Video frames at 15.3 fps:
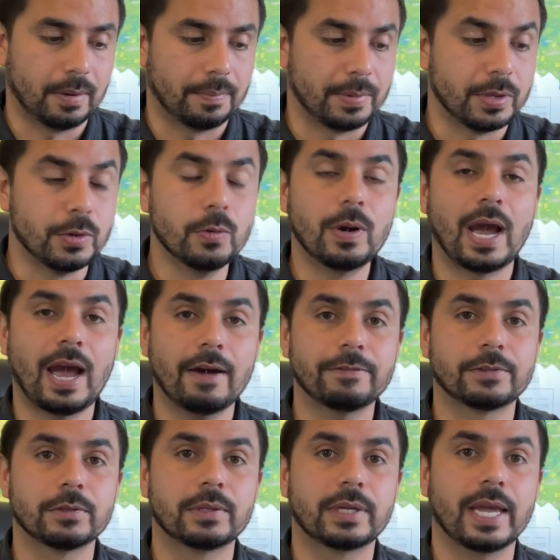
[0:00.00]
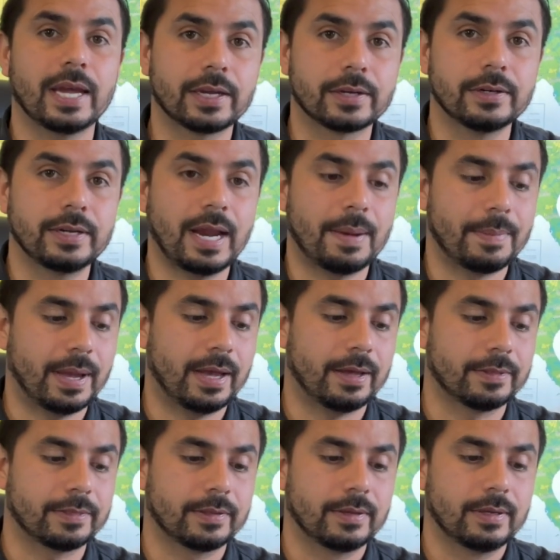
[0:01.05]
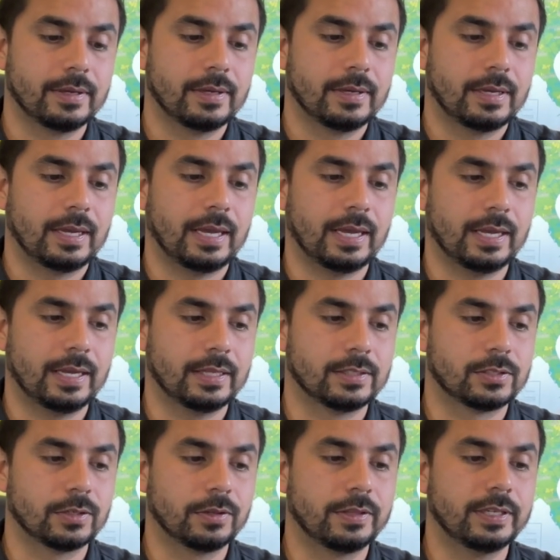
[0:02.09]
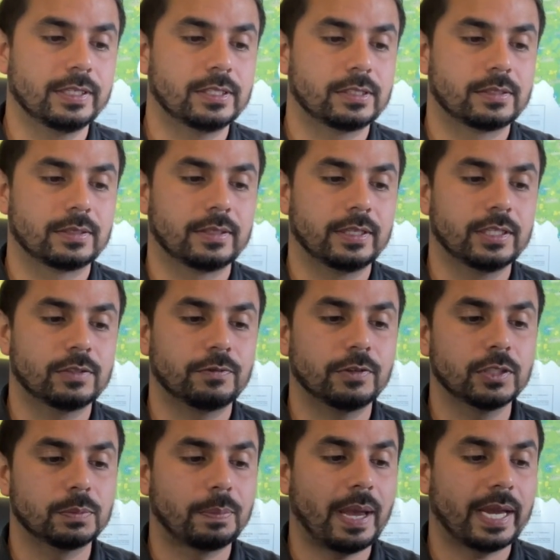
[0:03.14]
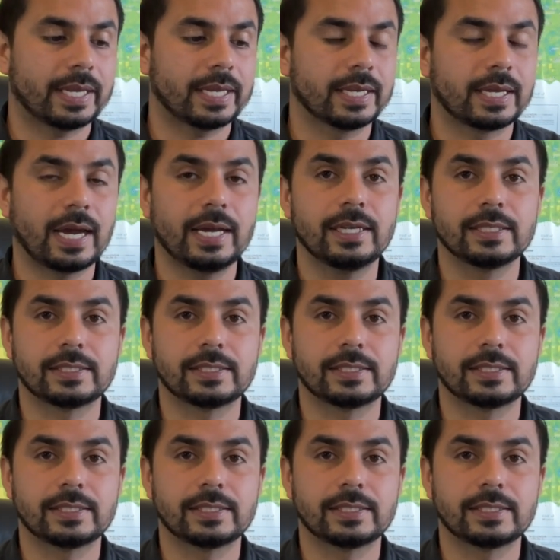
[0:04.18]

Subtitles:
You have to get good at math, and so this first packet kind of